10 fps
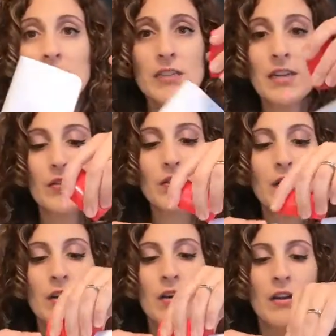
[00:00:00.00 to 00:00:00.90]

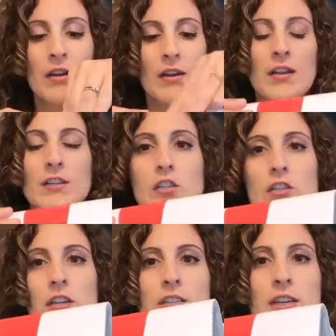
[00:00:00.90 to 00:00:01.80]
together,
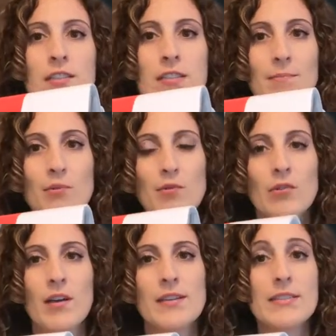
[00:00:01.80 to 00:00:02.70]
just as
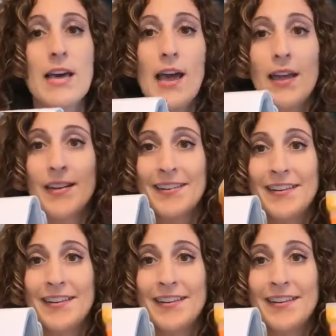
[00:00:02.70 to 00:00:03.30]
simple as that.